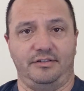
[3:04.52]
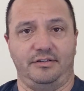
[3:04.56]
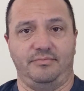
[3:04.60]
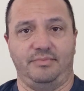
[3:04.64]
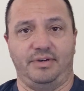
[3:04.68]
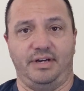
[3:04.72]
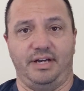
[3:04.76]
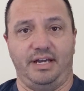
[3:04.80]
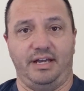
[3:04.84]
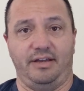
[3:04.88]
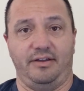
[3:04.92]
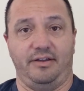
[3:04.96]
to
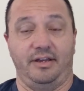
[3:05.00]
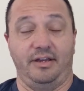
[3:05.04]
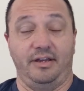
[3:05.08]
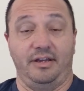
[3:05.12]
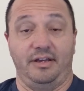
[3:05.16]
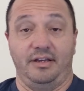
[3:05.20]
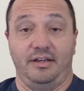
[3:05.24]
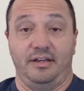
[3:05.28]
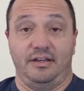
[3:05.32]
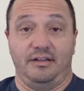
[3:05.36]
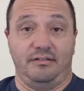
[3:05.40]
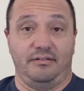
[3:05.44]
my
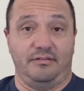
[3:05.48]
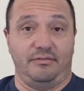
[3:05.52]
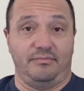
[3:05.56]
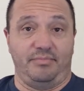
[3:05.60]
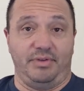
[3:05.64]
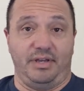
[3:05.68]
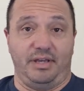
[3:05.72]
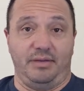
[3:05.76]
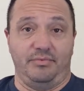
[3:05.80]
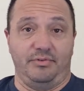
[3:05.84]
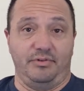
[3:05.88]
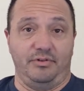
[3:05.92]

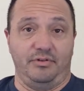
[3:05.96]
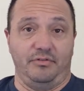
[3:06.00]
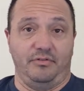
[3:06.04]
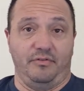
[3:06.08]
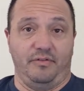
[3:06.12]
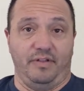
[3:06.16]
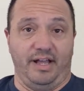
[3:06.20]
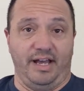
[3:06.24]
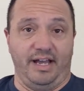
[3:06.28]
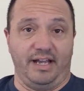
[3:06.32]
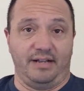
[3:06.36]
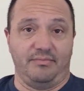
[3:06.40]
people who
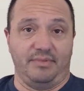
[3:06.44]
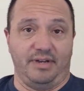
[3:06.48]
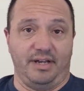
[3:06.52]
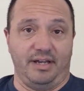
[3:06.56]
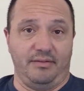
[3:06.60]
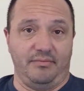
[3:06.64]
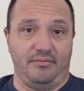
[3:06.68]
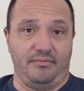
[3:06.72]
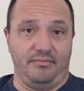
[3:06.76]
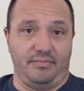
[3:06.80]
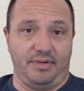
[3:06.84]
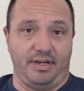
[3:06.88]
like
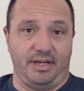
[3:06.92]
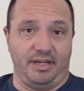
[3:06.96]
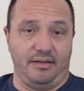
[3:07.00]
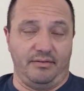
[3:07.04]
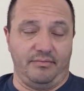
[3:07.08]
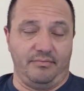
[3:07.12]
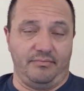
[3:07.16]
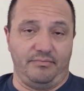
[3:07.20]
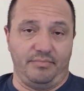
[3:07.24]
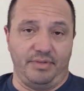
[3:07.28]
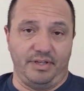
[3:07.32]
my